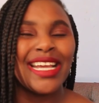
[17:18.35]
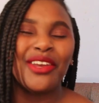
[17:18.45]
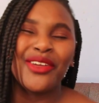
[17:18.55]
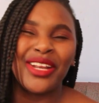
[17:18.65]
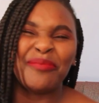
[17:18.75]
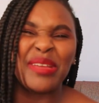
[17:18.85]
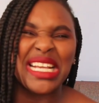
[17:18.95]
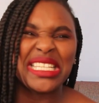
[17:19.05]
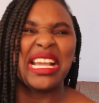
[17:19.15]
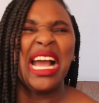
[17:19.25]
I know you'll be
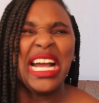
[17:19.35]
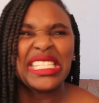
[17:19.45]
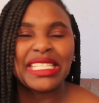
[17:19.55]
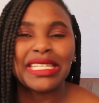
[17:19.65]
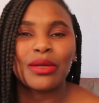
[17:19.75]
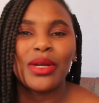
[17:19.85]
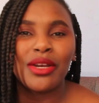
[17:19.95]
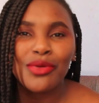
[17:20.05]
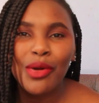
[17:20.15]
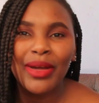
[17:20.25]
asking,
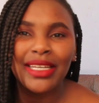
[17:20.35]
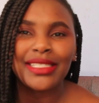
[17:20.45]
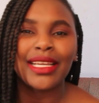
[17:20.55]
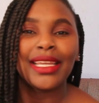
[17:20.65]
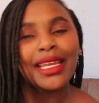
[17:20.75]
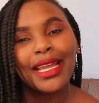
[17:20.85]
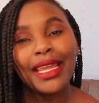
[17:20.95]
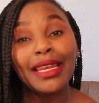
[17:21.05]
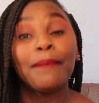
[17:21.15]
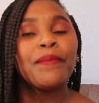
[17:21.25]
no wallet ya kila
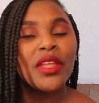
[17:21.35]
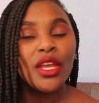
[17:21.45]
aina.